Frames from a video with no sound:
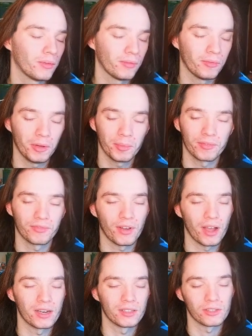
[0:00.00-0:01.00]
we've been
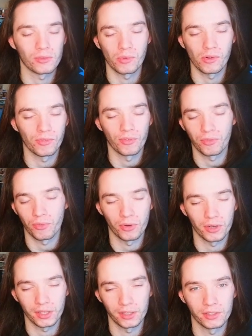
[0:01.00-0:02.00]
fighting this war for 4
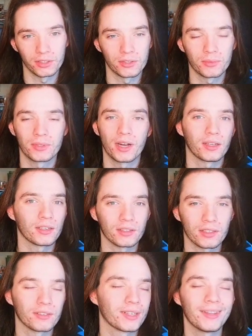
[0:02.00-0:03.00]
years. We're not gonna.
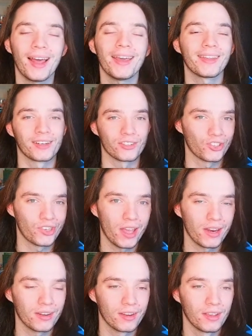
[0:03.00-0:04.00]
I can understand
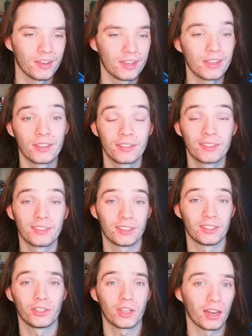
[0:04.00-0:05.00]
it.
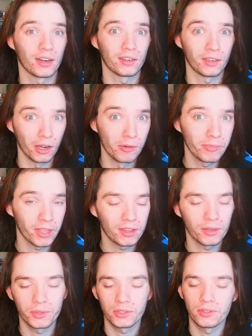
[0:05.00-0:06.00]
Still kind of dumb that they
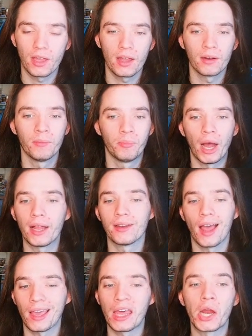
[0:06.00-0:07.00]
would do that, but
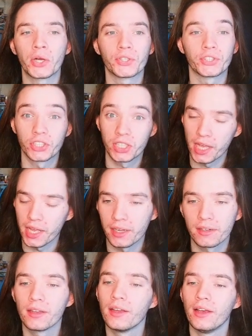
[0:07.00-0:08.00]
I can understand.
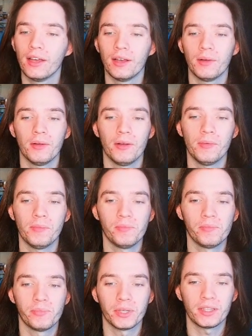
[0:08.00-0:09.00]

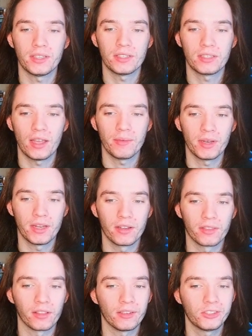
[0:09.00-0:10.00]
But this statement here,
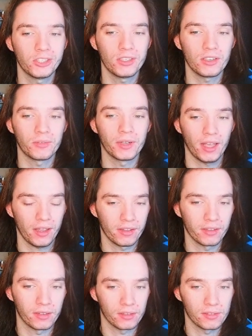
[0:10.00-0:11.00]
the logistic
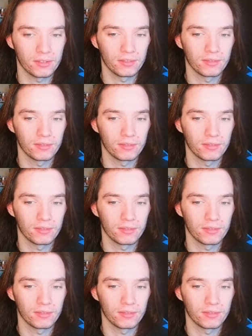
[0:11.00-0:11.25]
realities,